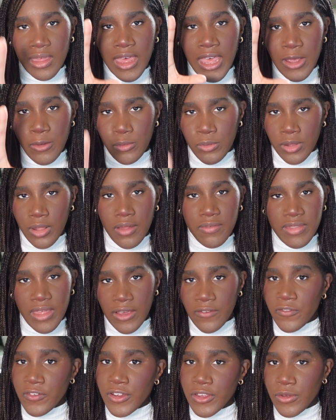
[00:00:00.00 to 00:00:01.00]
I would love
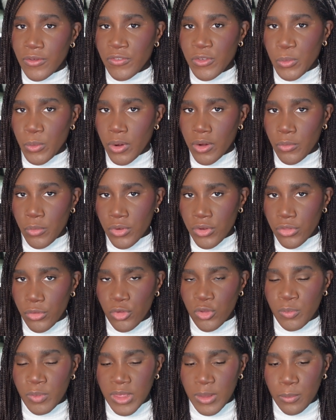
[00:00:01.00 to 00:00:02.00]
that for you if you are one of
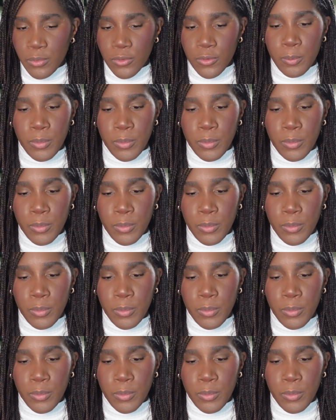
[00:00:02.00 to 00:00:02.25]
those people,